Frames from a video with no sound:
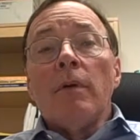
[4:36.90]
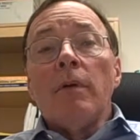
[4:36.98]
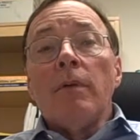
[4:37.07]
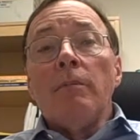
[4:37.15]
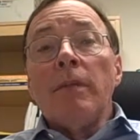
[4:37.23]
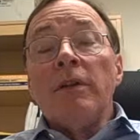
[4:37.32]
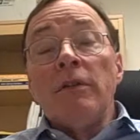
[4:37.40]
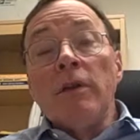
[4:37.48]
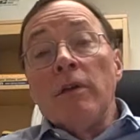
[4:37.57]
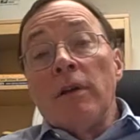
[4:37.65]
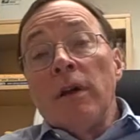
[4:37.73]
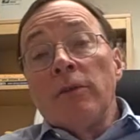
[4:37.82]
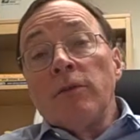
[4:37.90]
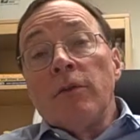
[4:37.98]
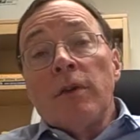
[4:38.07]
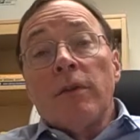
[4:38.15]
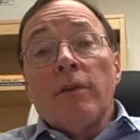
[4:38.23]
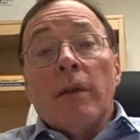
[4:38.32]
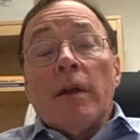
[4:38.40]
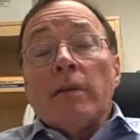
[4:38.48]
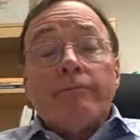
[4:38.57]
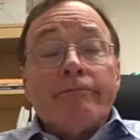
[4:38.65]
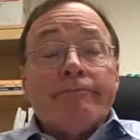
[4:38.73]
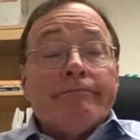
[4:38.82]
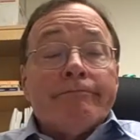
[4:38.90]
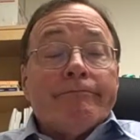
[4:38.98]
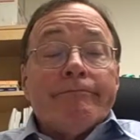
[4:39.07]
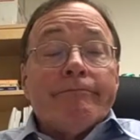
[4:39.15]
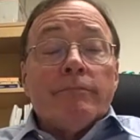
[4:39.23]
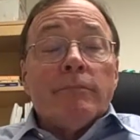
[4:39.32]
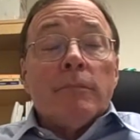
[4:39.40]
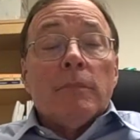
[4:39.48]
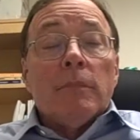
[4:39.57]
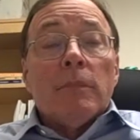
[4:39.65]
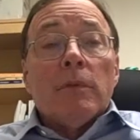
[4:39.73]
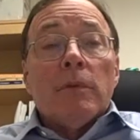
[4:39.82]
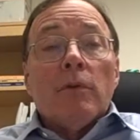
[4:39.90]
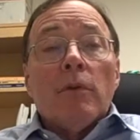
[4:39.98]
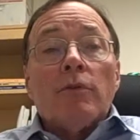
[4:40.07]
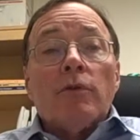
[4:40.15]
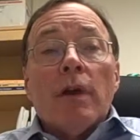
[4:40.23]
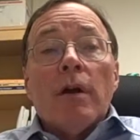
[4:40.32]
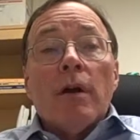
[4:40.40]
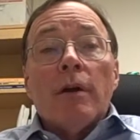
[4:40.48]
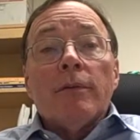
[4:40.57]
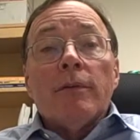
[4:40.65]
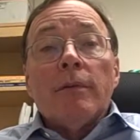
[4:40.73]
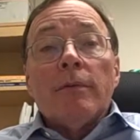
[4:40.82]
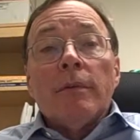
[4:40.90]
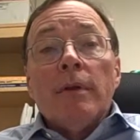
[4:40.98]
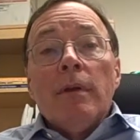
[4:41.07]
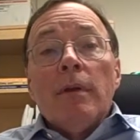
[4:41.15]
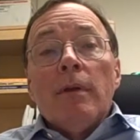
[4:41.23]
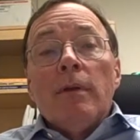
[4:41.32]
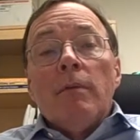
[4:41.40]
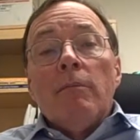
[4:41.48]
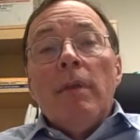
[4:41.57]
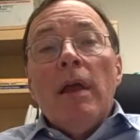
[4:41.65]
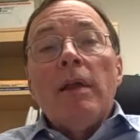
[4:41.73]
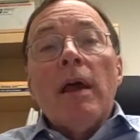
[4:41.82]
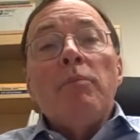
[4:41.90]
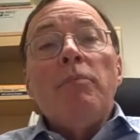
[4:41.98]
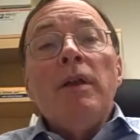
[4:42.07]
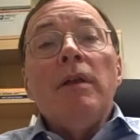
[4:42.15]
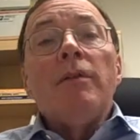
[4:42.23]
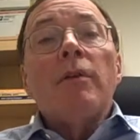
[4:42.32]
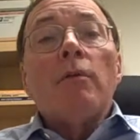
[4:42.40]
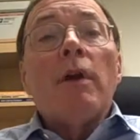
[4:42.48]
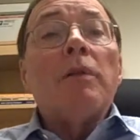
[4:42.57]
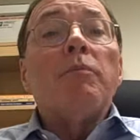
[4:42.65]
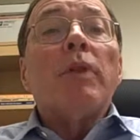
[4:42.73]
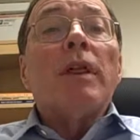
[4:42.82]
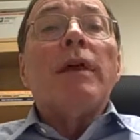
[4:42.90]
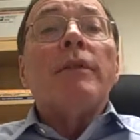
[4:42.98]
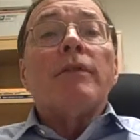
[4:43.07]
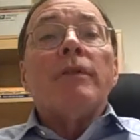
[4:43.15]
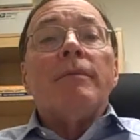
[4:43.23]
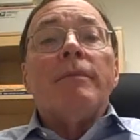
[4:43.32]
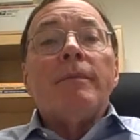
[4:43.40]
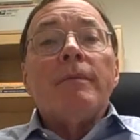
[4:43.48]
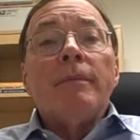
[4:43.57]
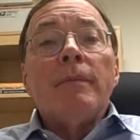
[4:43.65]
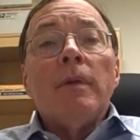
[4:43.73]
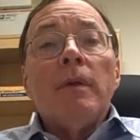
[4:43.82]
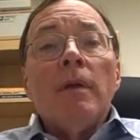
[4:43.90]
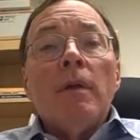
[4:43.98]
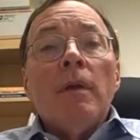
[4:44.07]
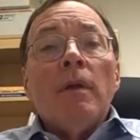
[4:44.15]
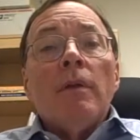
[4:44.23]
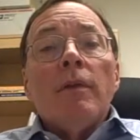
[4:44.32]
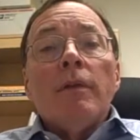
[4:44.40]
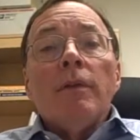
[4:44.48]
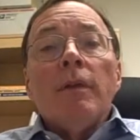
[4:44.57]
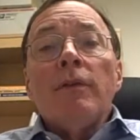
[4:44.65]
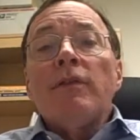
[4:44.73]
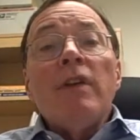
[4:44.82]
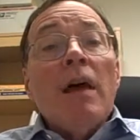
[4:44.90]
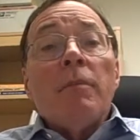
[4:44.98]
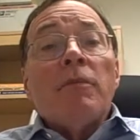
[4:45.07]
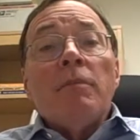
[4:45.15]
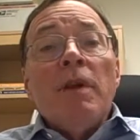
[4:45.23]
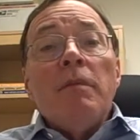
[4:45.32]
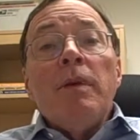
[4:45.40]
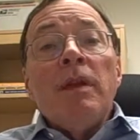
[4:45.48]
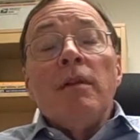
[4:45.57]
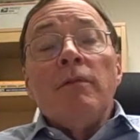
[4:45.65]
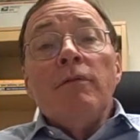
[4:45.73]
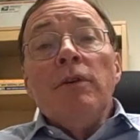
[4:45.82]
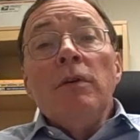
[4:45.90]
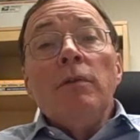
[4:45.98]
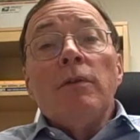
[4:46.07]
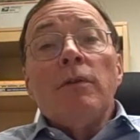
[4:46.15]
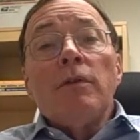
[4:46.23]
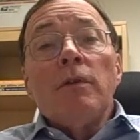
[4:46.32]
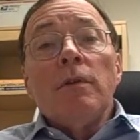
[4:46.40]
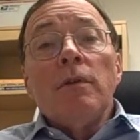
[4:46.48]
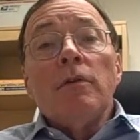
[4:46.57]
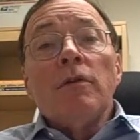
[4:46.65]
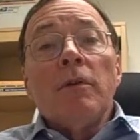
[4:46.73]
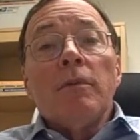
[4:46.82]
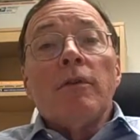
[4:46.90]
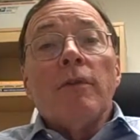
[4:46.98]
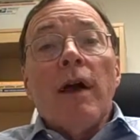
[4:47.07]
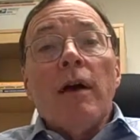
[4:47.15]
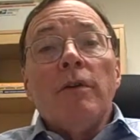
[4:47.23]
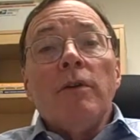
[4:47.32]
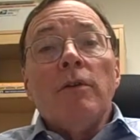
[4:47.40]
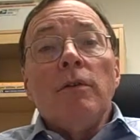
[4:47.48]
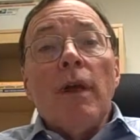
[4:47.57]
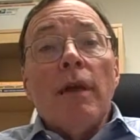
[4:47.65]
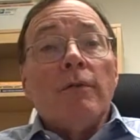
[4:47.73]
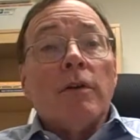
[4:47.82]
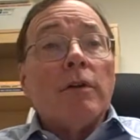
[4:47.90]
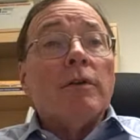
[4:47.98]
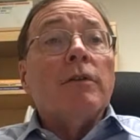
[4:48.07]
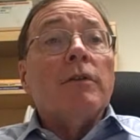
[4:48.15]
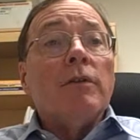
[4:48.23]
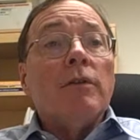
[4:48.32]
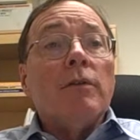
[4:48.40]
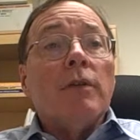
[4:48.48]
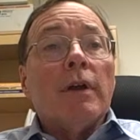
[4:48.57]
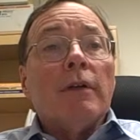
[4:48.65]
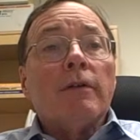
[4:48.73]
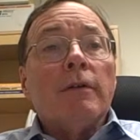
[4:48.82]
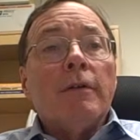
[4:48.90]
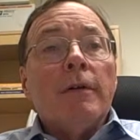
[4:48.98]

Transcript: material culture things like the grocery carts, may not be in the right place. The steps may be confused in terms of how you have learned to do things.